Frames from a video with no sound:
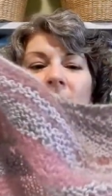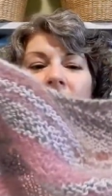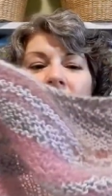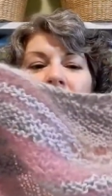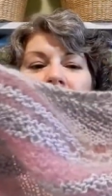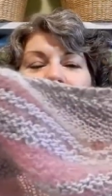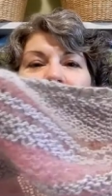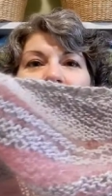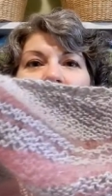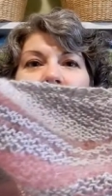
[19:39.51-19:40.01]

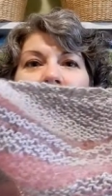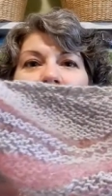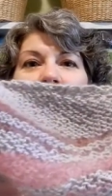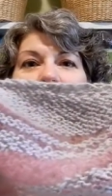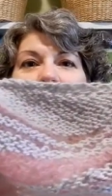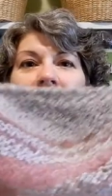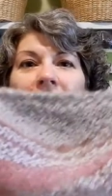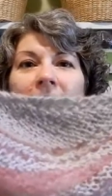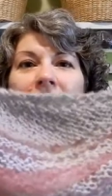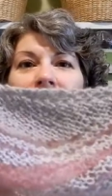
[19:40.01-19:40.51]
harder to show
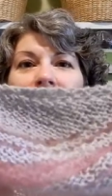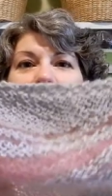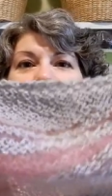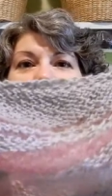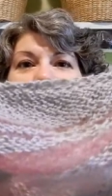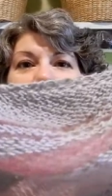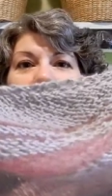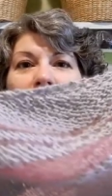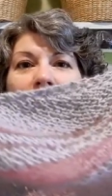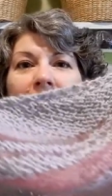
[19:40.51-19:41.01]
as it's
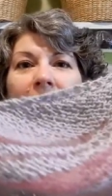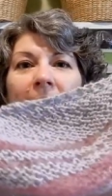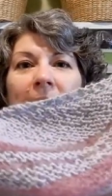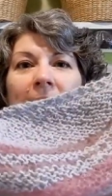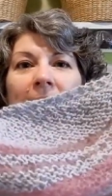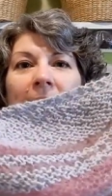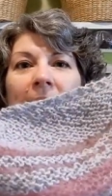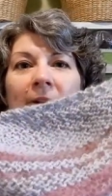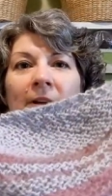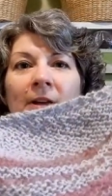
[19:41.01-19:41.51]
getting
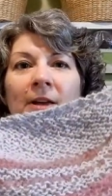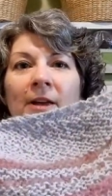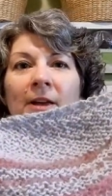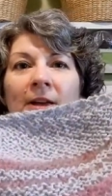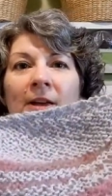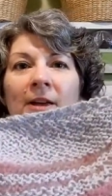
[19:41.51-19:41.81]
bigger.